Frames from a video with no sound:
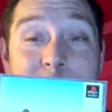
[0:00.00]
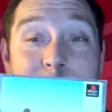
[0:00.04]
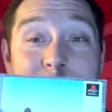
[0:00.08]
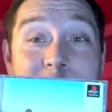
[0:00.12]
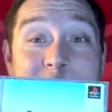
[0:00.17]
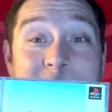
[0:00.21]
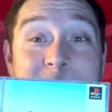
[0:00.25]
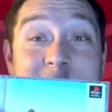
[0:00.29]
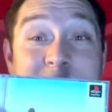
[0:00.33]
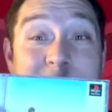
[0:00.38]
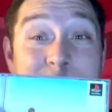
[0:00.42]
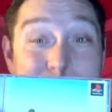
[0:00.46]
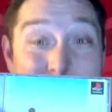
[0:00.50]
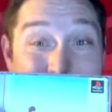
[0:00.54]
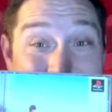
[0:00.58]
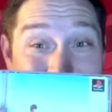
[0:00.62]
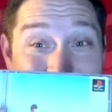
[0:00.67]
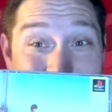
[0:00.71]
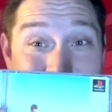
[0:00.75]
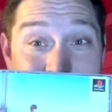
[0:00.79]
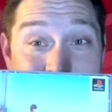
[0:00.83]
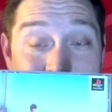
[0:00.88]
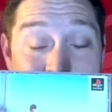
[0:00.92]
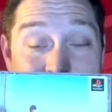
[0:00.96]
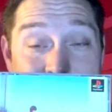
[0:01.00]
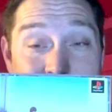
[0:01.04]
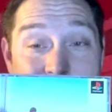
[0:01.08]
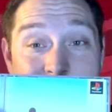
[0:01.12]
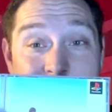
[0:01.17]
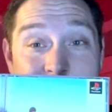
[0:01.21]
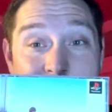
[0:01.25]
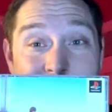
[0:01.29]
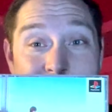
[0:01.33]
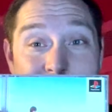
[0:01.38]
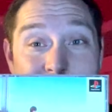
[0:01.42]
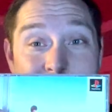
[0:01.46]
PlayStation Minis.
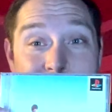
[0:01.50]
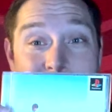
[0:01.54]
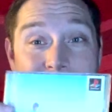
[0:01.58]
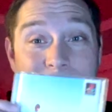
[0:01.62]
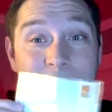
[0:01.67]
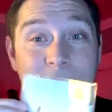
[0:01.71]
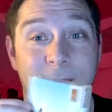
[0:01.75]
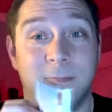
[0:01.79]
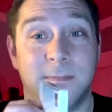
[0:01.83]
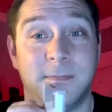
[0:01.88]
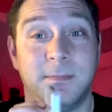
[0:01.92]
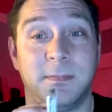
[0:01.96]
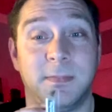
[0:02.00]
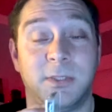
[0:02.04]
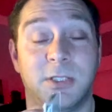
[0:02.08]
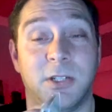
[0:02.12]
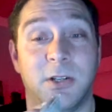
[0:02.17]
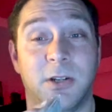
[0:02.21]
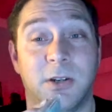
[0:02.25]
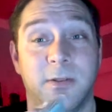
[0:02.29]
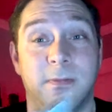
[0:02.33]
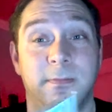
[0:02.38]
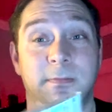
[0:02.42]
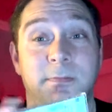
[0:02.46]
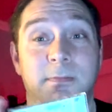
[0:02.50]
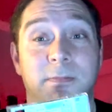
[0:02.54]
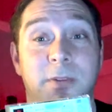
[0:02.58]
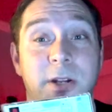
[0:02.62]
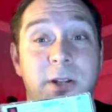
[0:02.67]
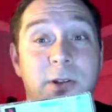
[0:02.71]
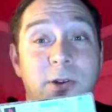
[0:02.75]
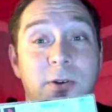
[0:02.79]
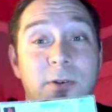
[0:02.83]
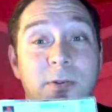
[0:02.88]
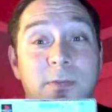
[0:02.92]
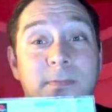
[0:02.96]
So pretty
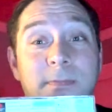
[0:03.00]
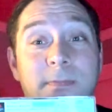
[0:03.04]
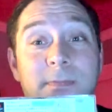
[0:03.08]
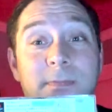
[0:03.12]
cool.